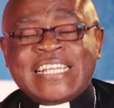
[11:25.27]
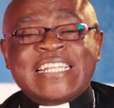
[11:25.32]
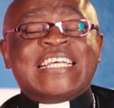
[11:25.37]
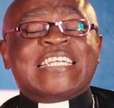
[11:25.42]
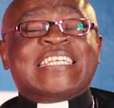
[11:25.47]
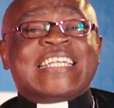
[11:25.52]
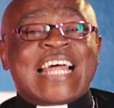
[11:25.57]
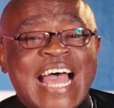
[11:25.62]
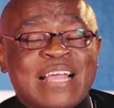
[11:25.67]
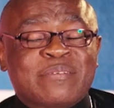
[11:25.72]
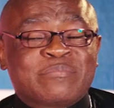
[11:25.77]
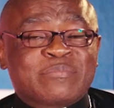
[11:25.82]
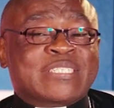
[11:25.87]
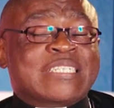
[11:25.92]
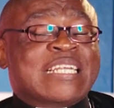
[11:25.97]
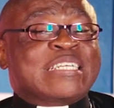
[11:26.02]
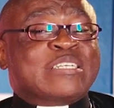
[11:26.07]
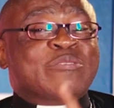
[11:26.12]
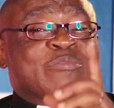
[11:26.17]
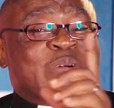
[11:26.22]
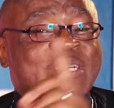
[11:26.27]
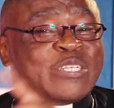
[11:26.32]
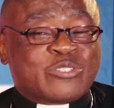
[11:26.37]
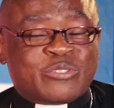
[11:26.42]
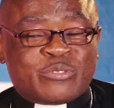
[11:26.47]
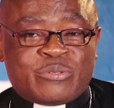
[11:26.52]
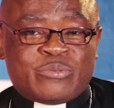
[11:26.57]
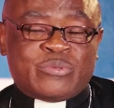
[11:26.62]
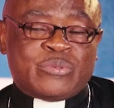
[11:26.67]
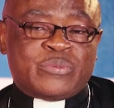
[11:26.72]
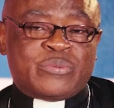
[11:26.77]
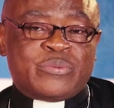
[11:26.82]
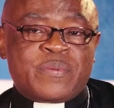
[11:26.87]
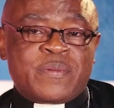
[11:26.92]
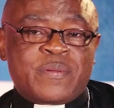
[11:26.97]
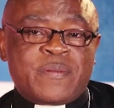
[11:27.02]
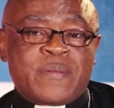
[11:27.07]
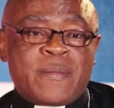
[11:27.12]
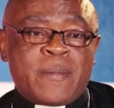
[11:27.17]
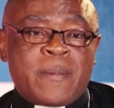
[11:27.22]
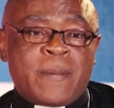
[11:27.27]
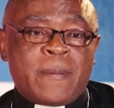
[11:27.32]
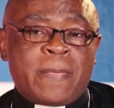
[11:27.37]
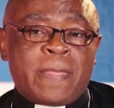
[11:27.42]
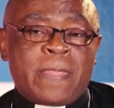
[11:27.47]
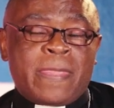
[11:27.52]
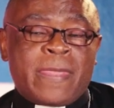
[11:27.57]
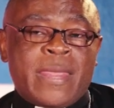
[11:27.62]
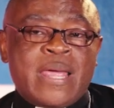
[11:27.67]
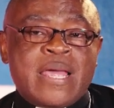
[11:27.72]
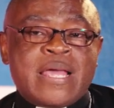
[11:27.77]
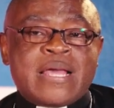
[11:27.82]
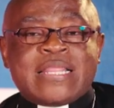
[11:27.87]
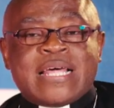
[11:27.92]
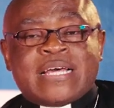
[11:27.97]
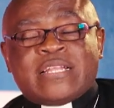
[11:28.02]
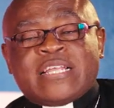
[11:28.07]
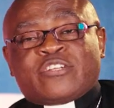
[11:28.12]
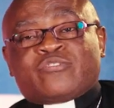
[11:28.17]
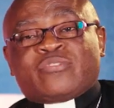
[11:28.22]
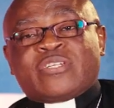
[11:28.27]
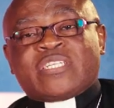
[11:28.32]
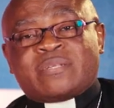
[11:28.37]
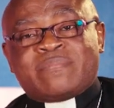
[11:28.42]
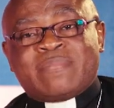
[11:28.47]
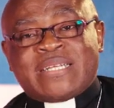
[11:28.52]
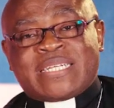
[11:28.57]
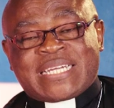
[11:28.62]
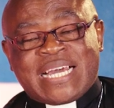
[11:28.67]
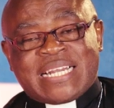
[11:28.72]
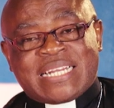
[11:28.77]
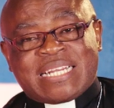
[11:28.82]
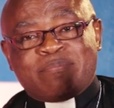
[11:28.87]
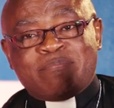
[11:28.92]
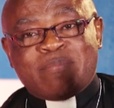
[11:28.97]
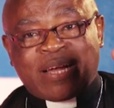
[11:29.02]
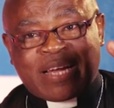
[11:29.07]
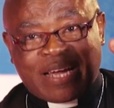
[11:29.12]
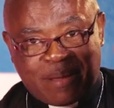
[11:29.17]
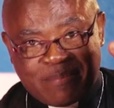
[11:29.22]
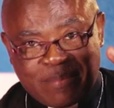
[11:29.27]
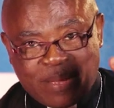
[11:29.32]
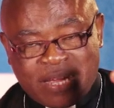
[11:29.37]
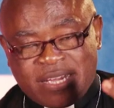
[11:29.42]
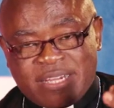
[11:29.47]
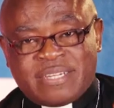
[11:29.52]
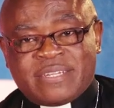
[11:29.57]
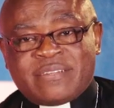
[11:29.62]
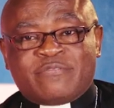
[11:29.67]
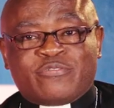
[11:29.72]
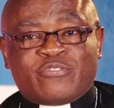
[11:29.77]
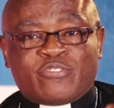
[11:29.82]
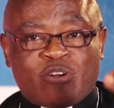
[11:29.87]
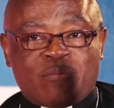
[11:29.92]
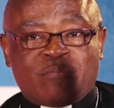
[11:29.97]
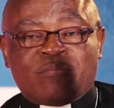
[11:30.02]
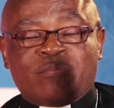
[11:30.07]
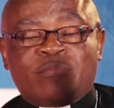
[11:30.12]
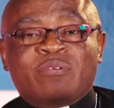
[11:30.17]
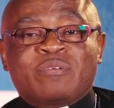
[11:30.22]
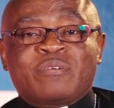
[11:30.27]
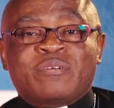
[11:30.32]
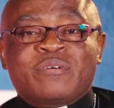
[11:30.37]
the times that he went through. Now, the treatment can be coming from